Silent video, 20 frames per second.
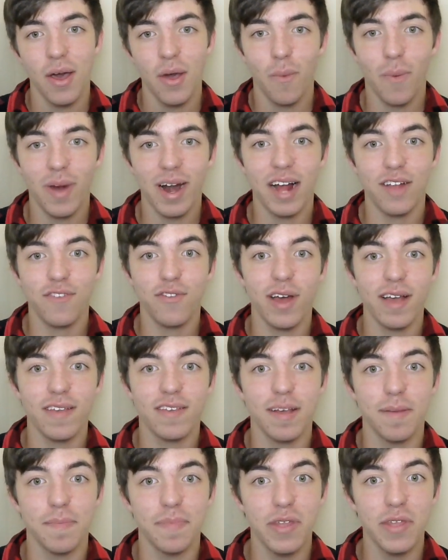why not try
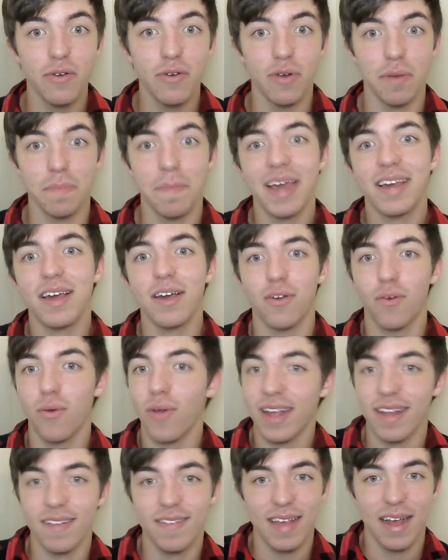something new and make a
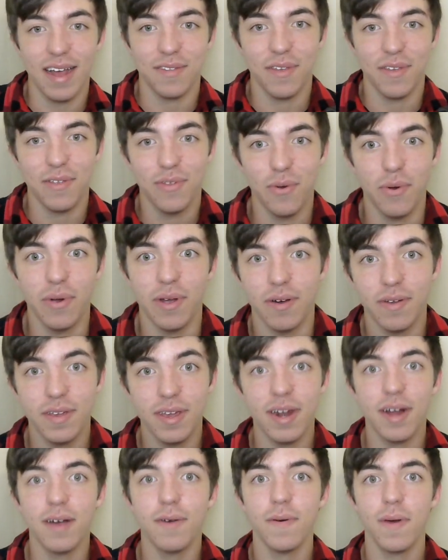cricket sound tutorial,
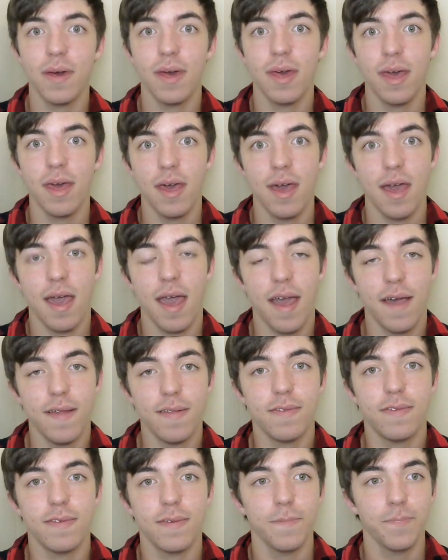you know?
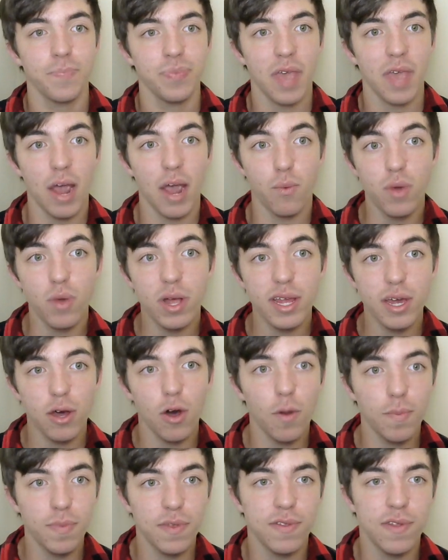And I really
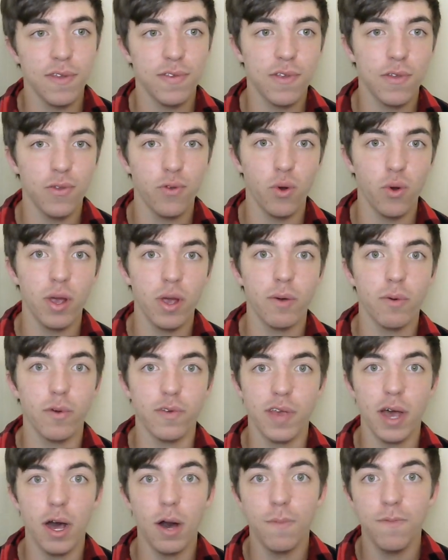hope that this tutorial
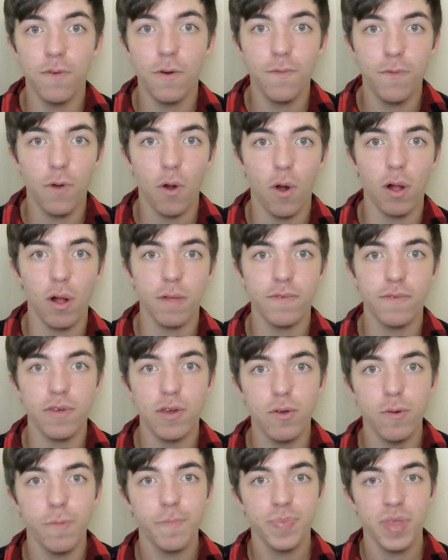was helpful for all of
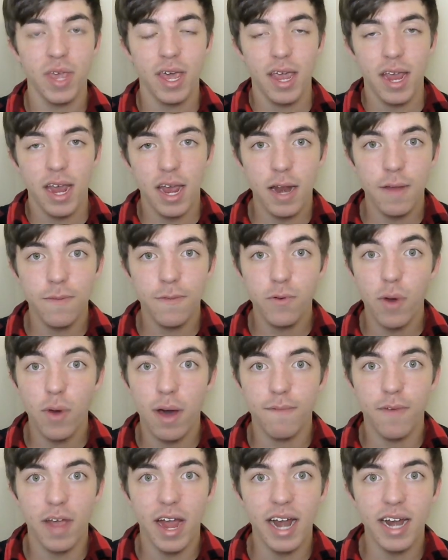you. And if you
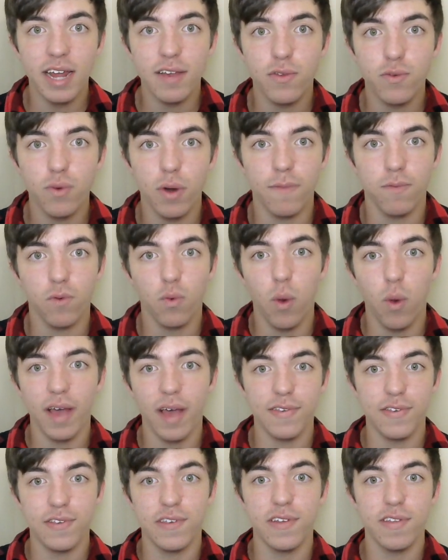have any sort of
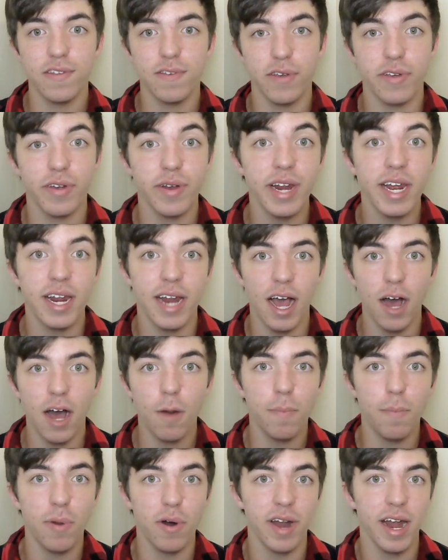questions or you need
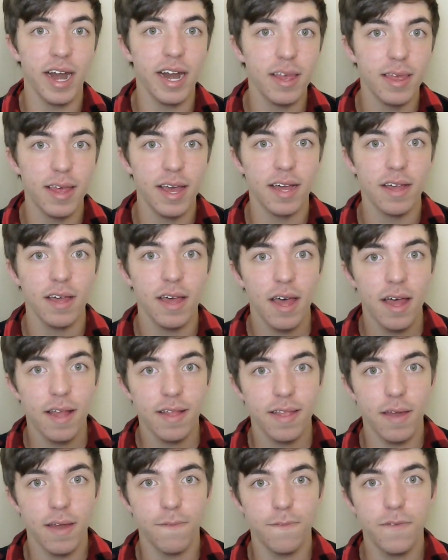help on anything,
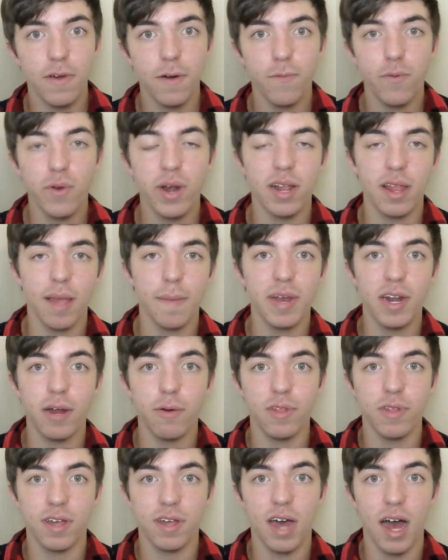then feel free to let me
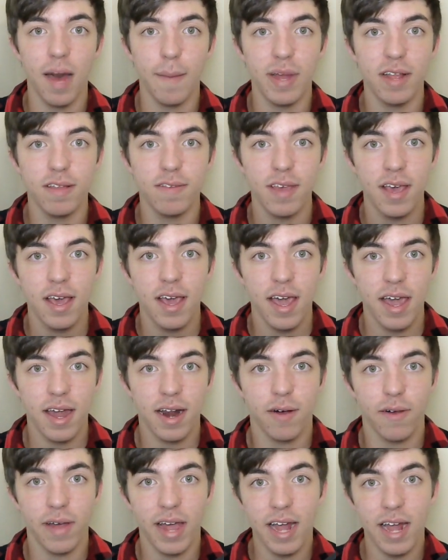know in the comments and
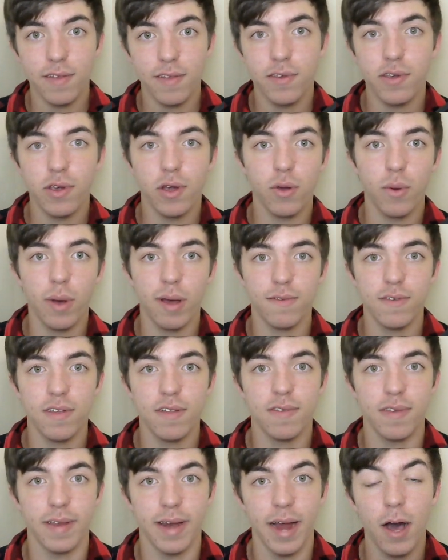I'll answer your
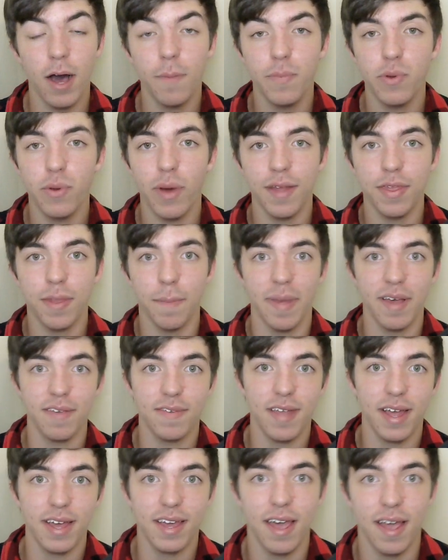questions and help you out the
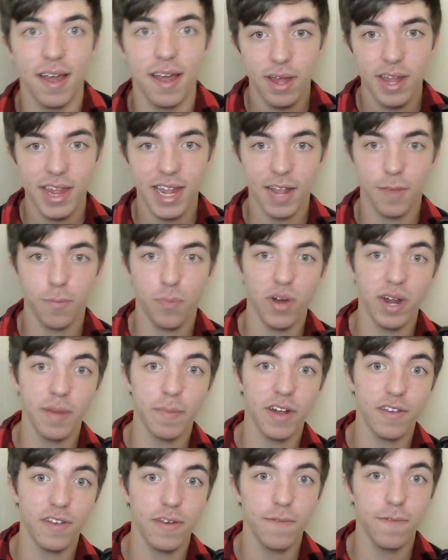best I can. And that's pretty
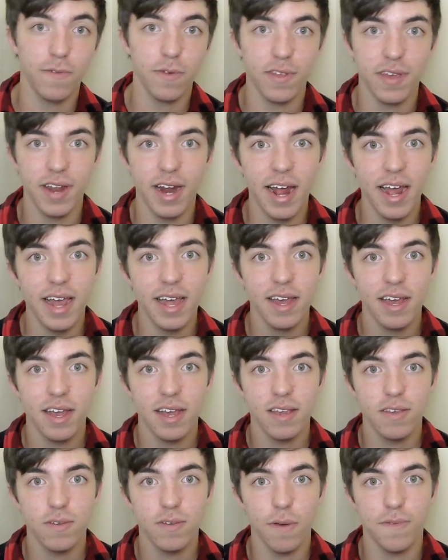much it for today.
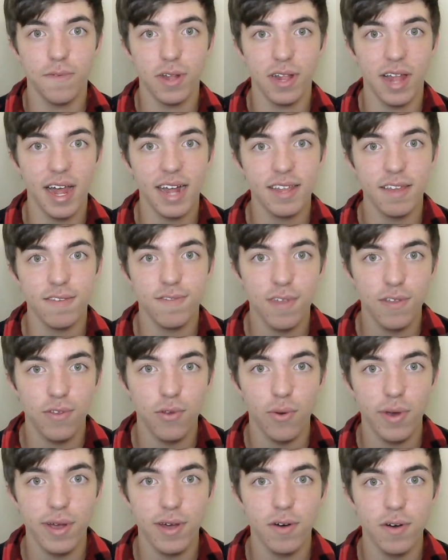So if you like this
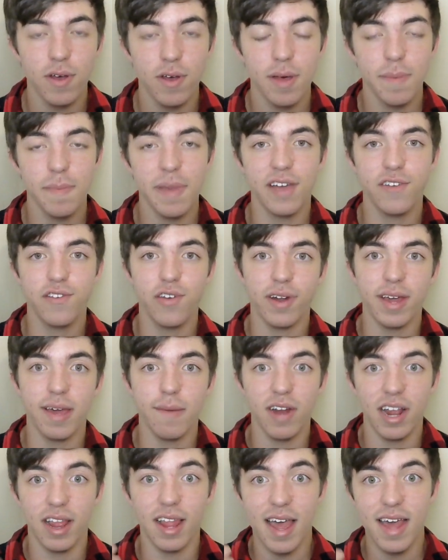tutorial, make sure to
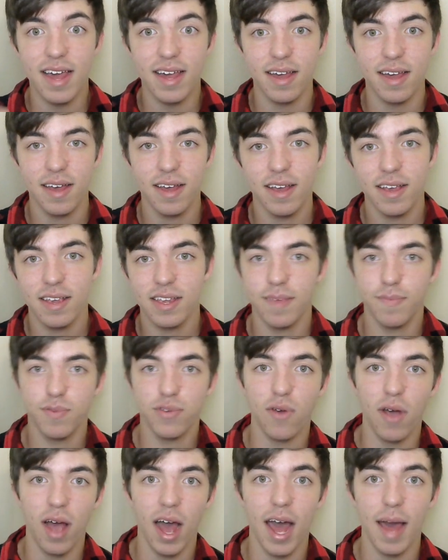give it a like,
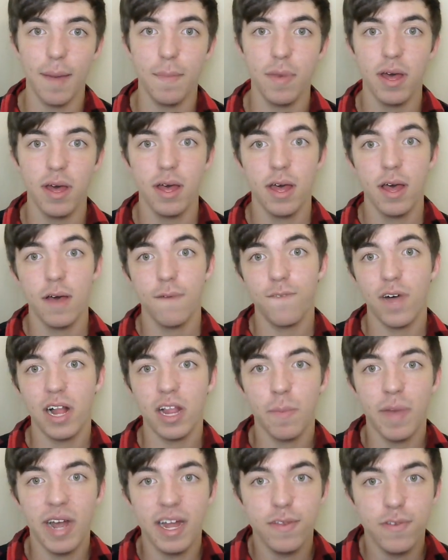subscribe,
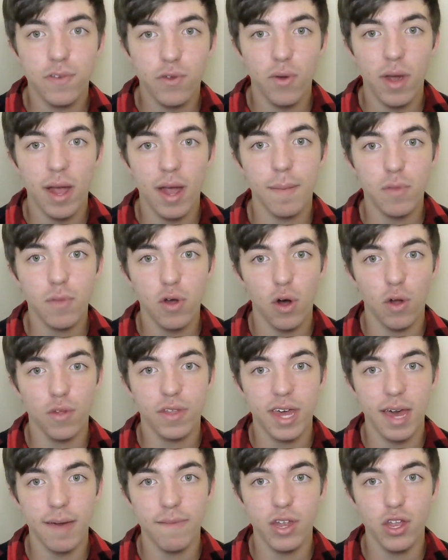follow my Instagram
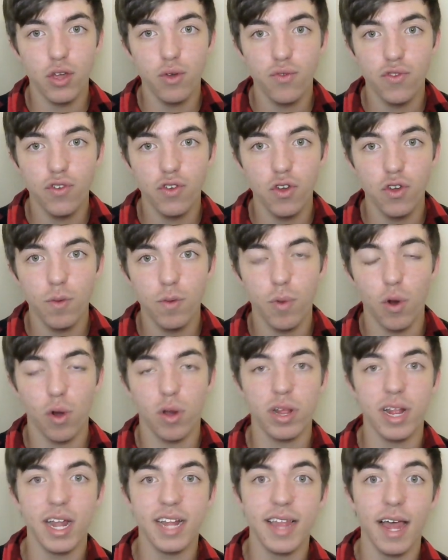called KevinYouTube, or
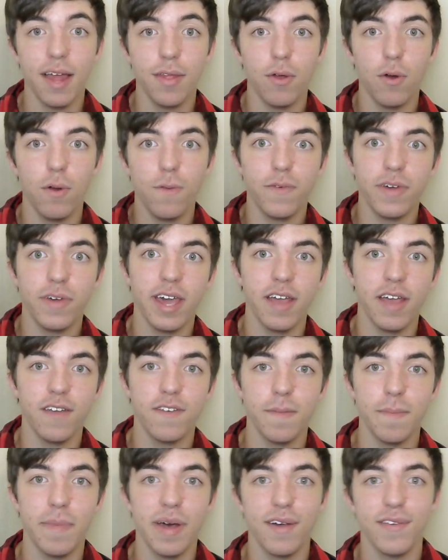click that
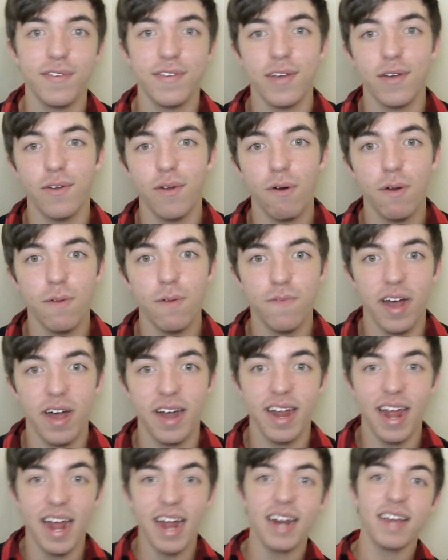notification bell so you're
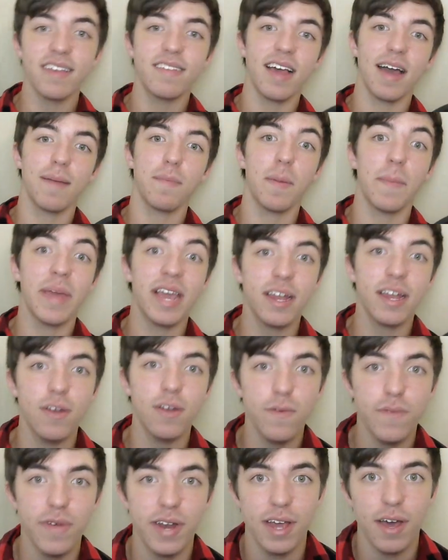notified anytime I make a
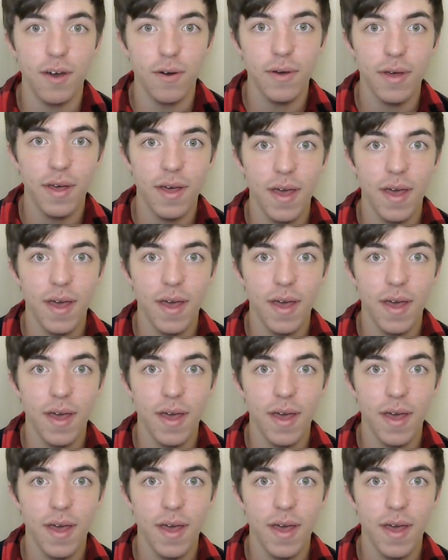new video.